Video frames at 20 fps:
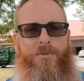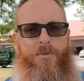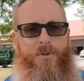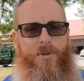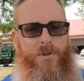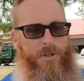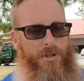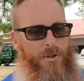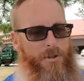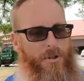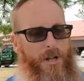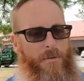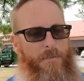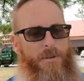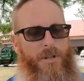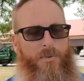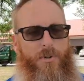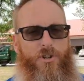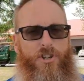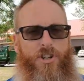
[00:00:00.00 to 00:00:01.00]
We're soon going to be
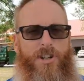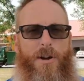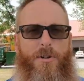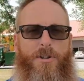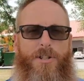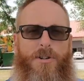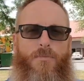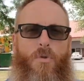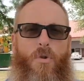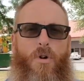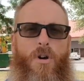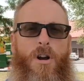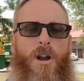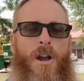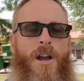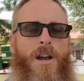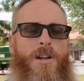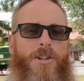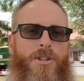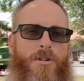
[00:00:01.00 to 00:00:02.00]
switching out some more,
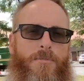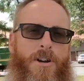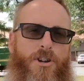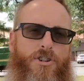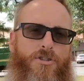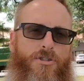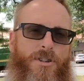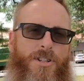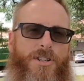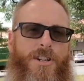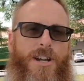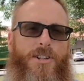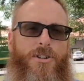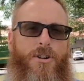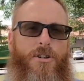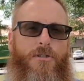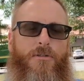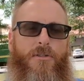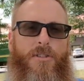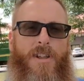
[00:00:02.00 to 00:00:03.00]
so make sure you stay
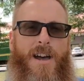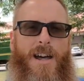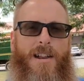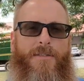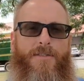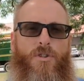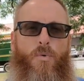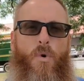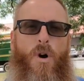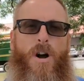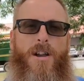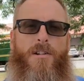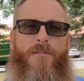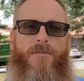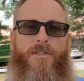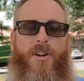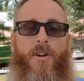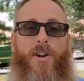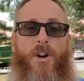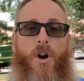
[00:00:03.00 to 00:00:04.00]
tuned for that. If you want your
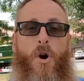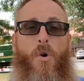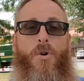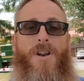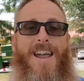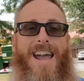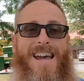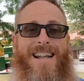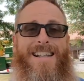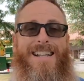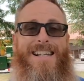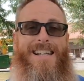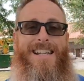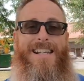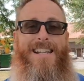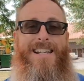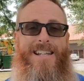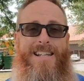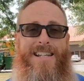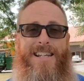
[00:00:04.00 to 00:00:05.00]
very own
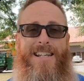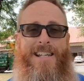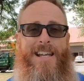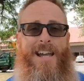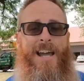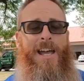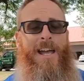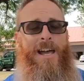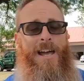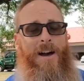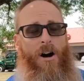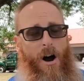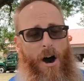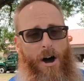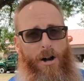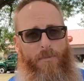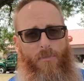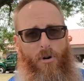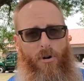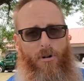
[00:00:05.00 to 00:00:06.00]
LED
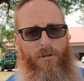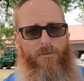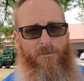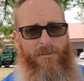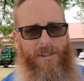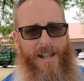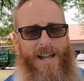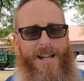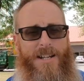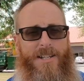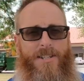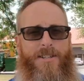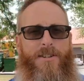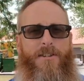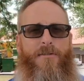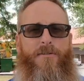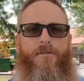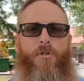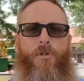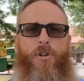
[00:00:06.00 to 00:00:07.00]
automotive lights
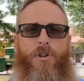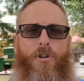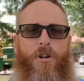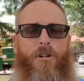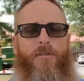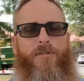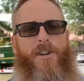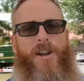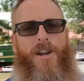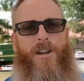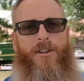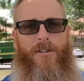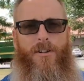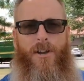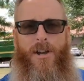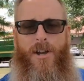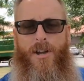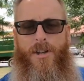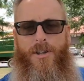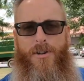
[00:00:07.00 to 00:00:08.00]
for your vehicle,
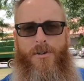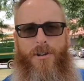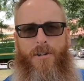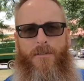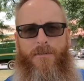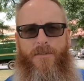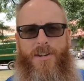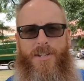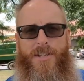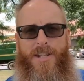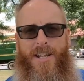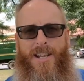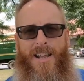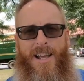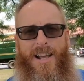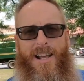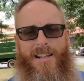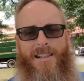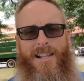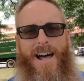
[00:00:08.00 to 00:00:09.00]
you can visit
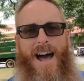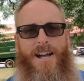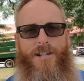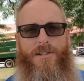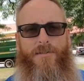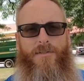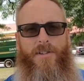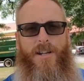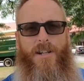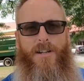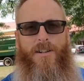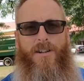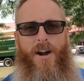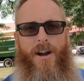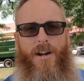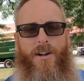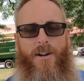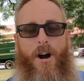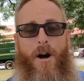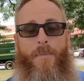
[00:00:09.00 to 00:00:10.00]

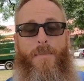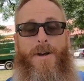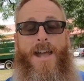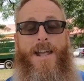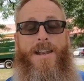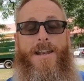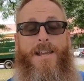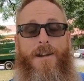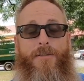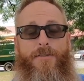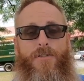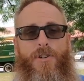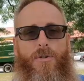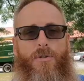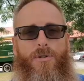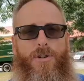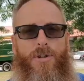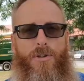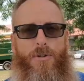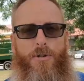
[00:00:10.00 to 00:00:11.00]
lastfit.com, and if you
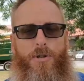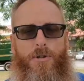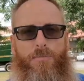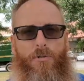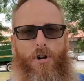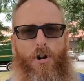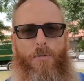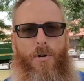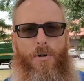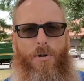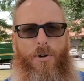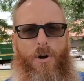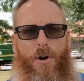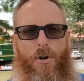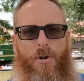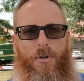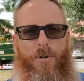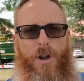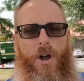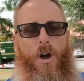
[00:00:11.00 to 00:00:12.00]
use promo
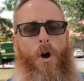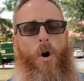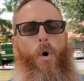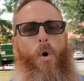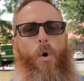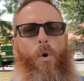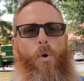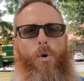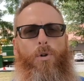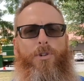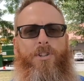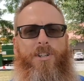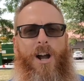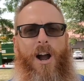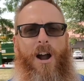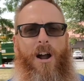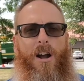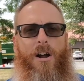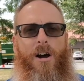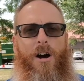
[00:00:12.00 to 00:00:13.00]
code Olde
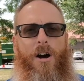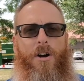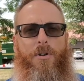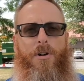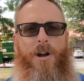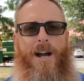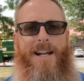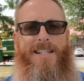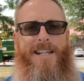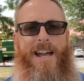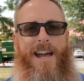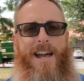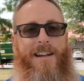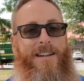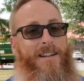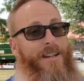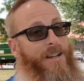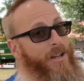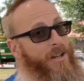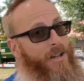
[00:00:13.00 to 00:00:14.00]
Carr Auto Guy 10,
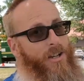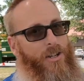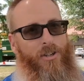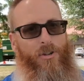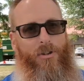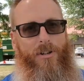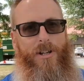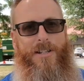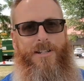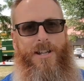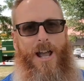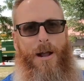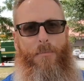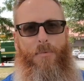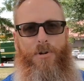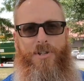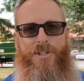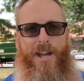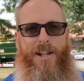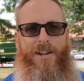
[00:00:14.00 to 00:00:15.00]
you'll get
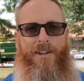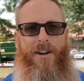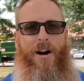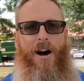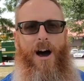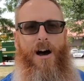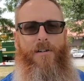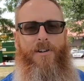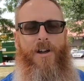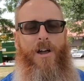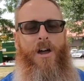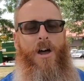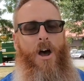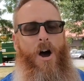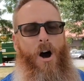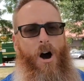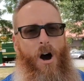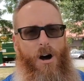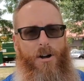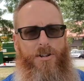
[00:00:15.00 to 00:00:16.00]
10% off.
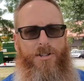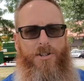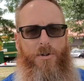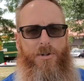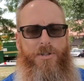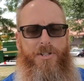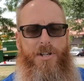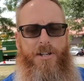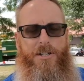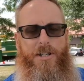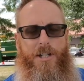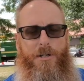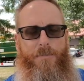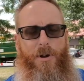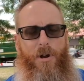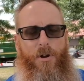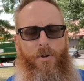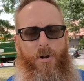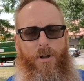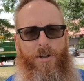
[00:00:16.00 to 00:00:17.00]
Also, Sussex
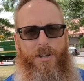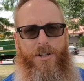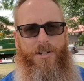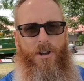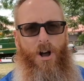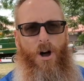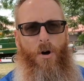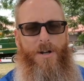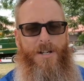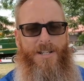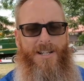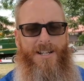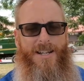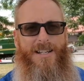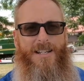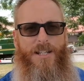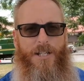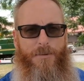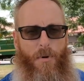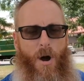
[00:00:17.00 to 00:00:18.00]
Beard Oil is always
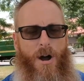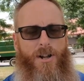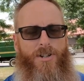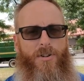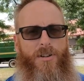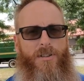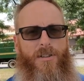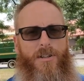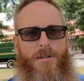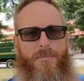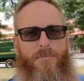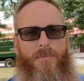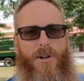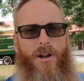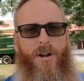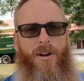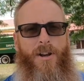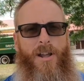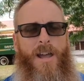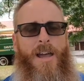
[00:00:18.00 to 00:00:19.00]
sponsoring this beard.